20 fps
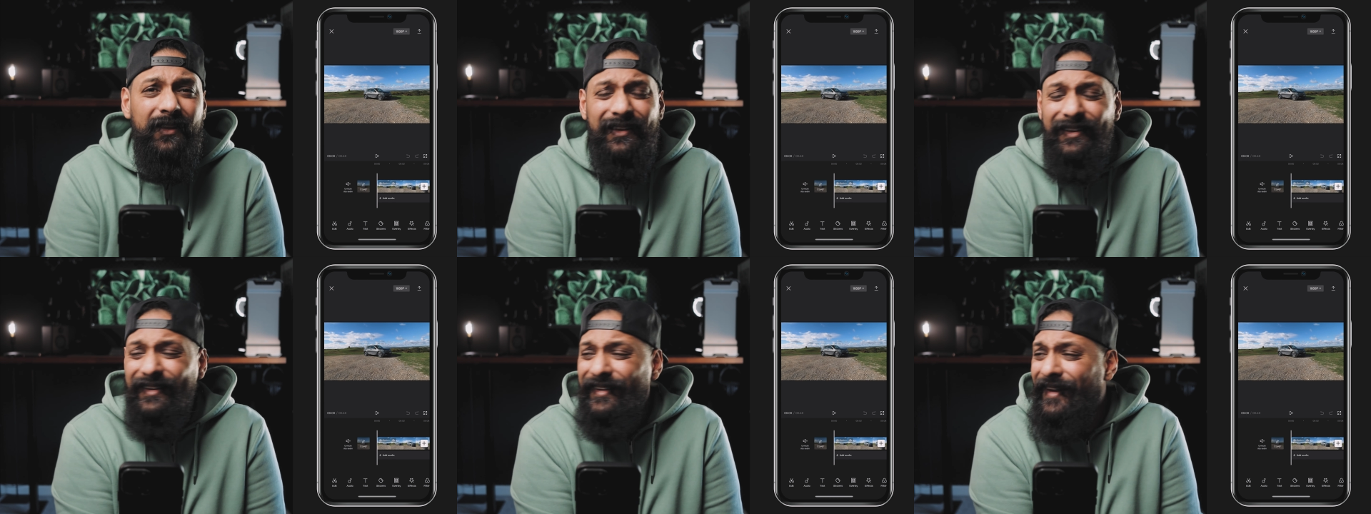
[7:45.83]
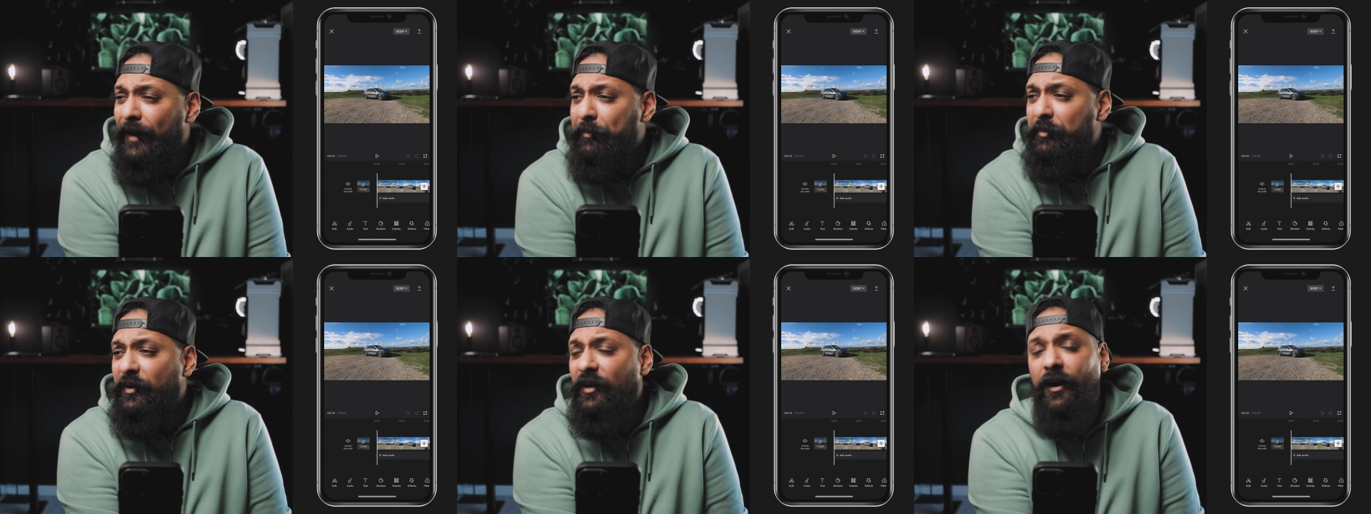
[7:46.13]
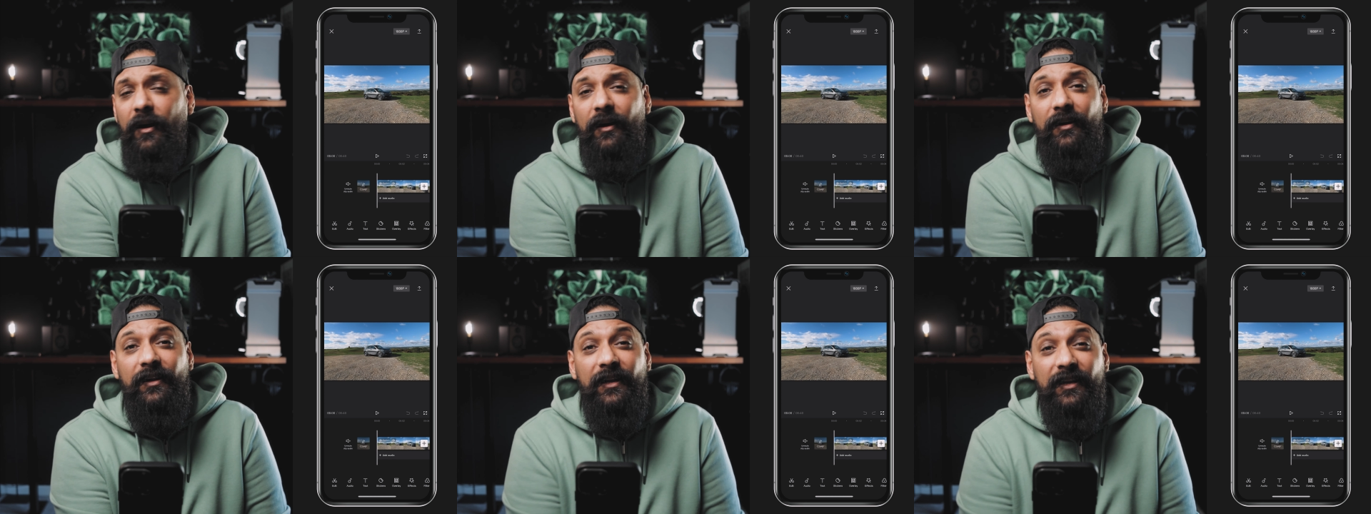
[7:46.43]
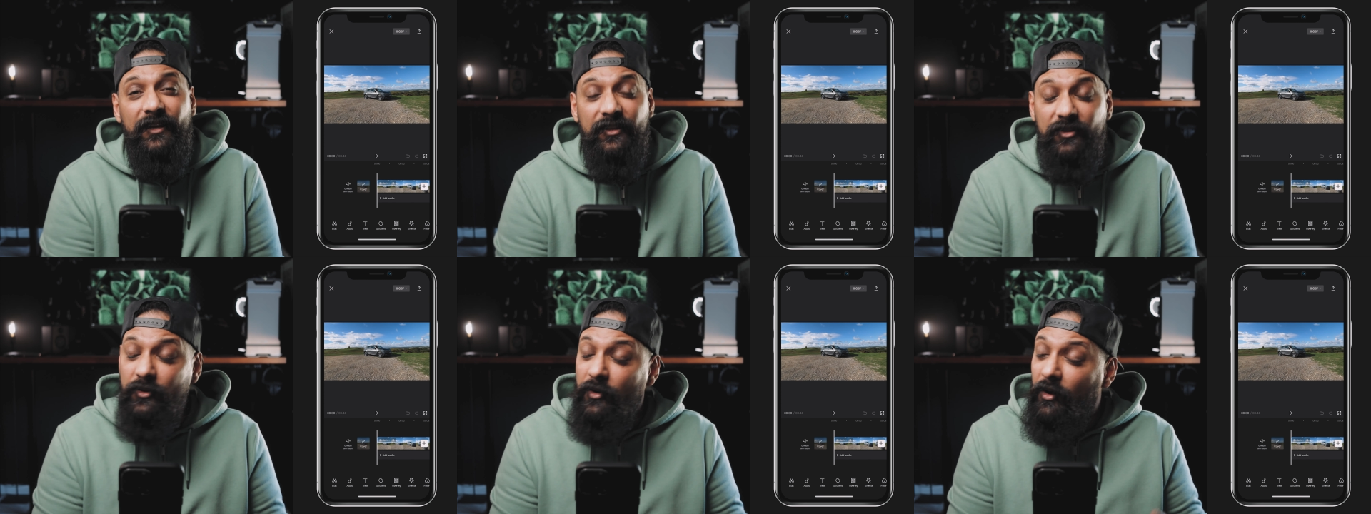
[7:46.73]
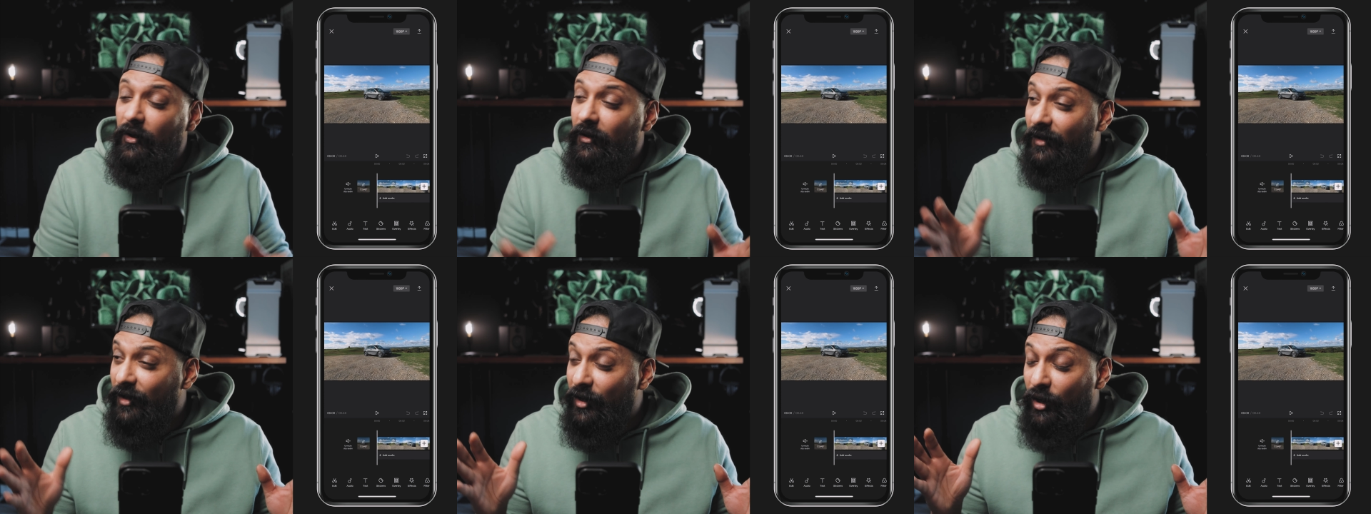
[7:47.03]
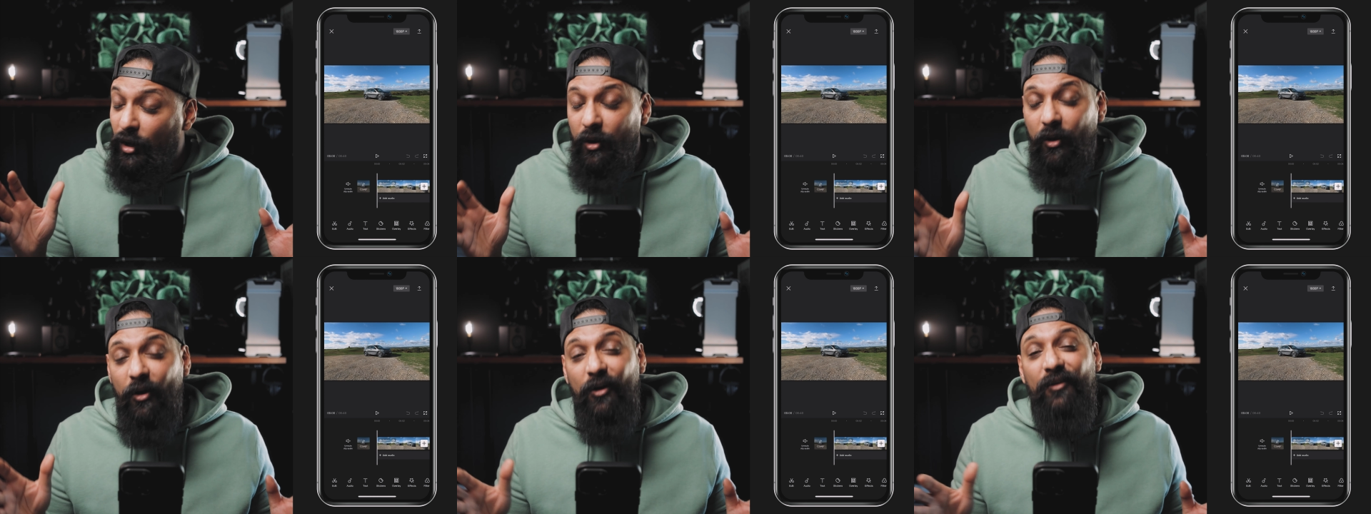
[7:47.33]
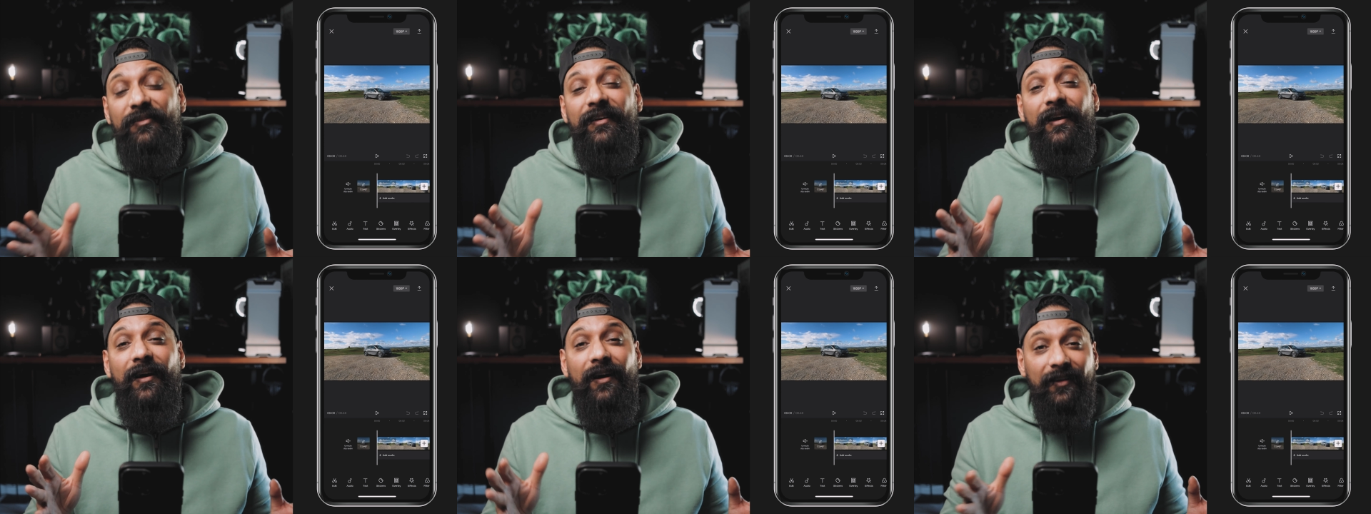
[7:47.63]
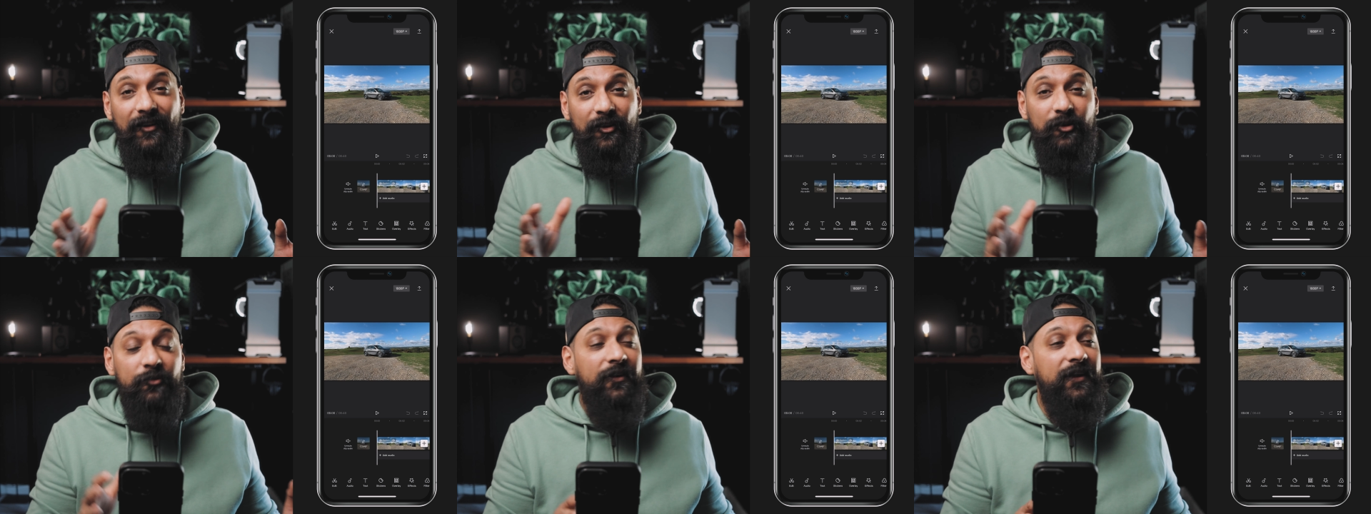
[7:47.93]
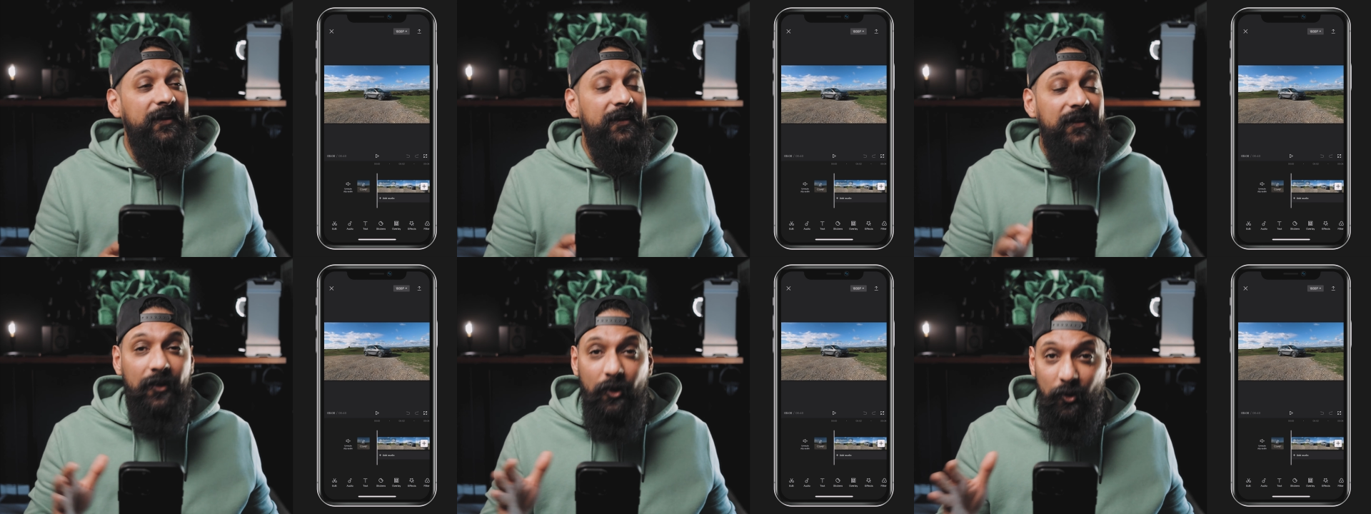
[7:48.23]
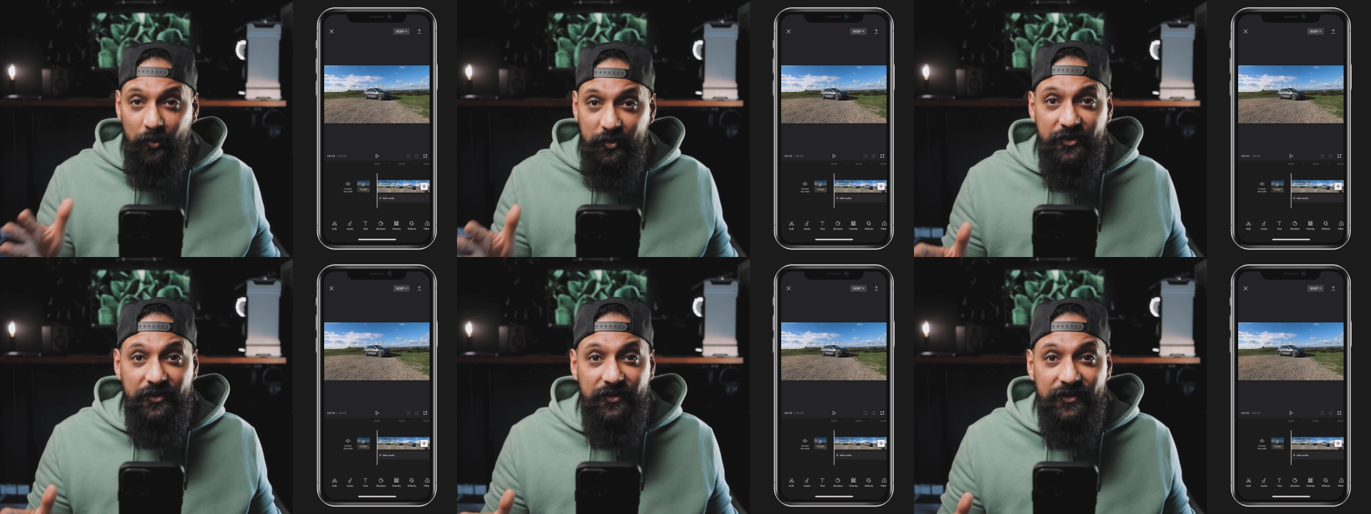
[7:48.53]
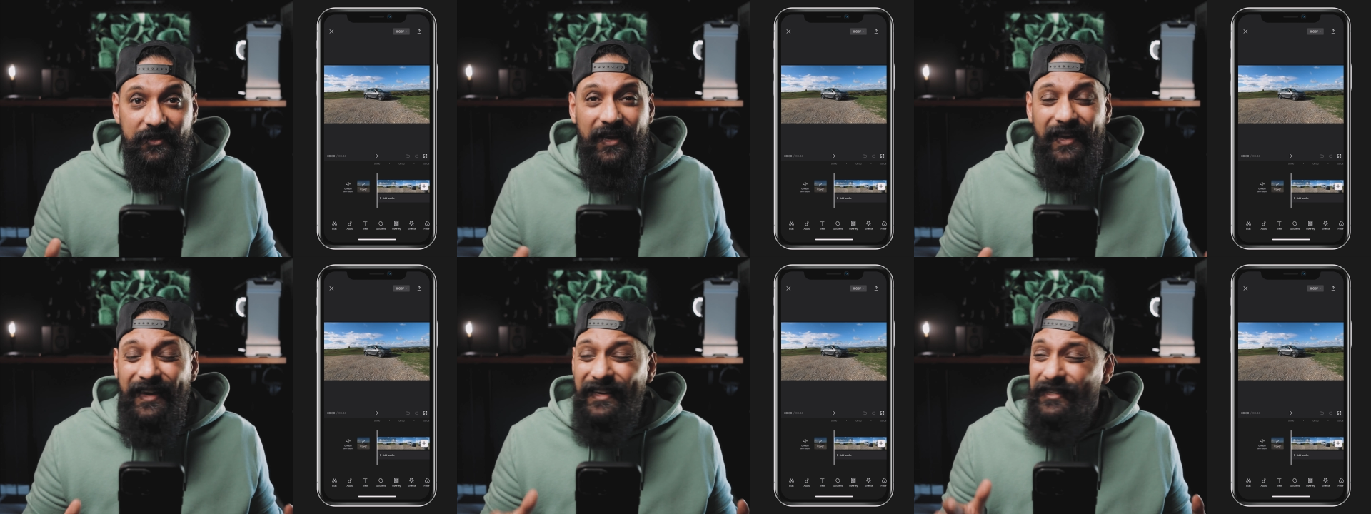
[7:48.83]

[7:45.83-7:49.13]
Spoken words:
the CapCut has got a lot of color grading options.